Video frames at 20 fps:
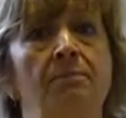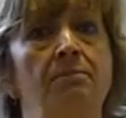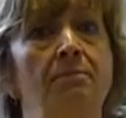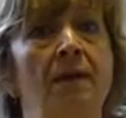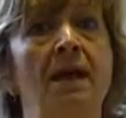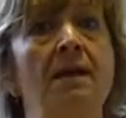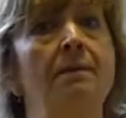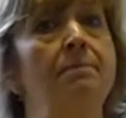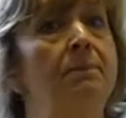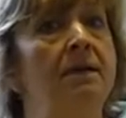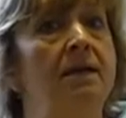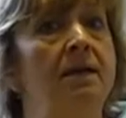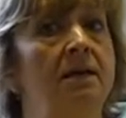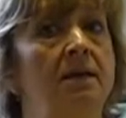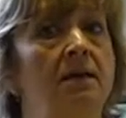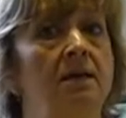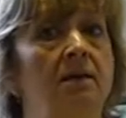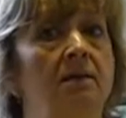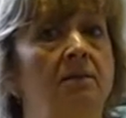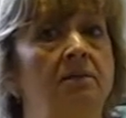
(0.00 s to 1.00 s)
it may
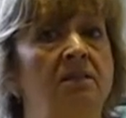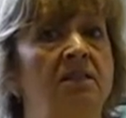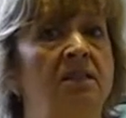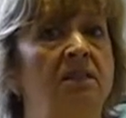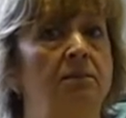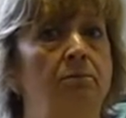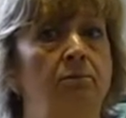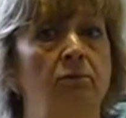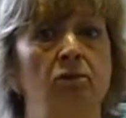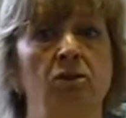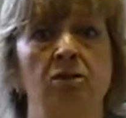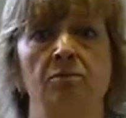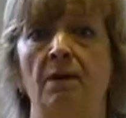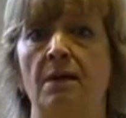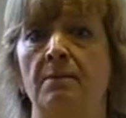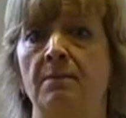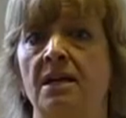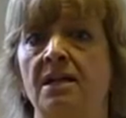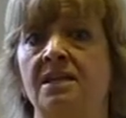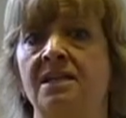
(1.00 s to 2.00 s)
be 6 months,
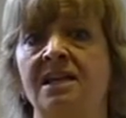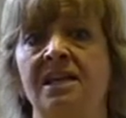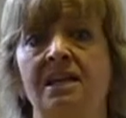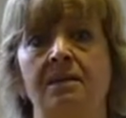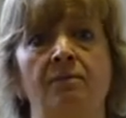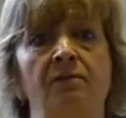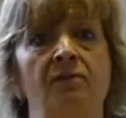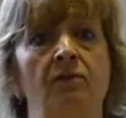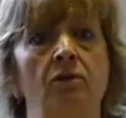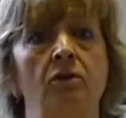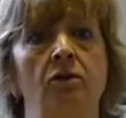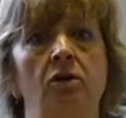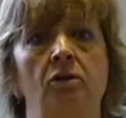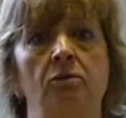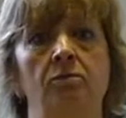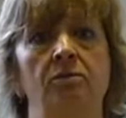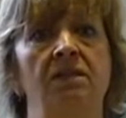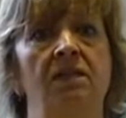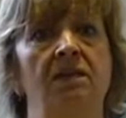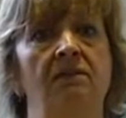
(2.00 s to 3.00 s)
maybe a year before you
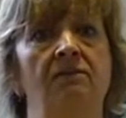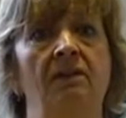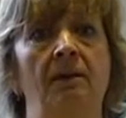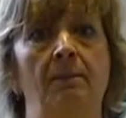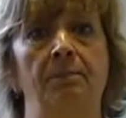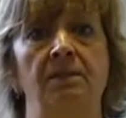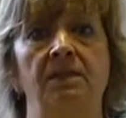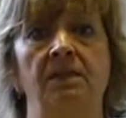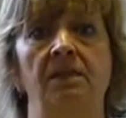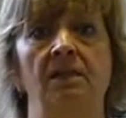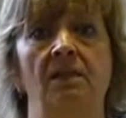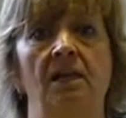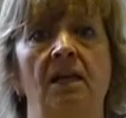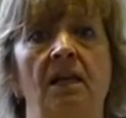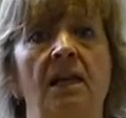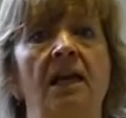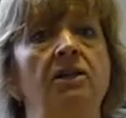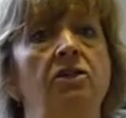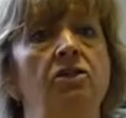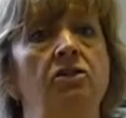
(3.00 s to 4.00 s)
come to give that particular
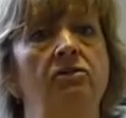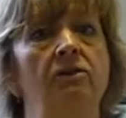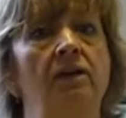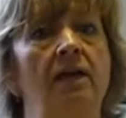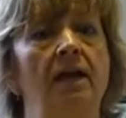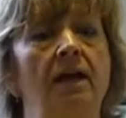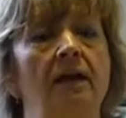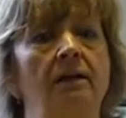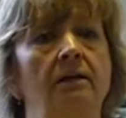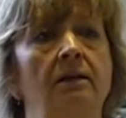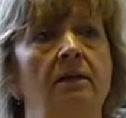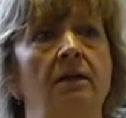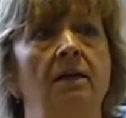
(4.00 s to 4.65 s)
lecture again,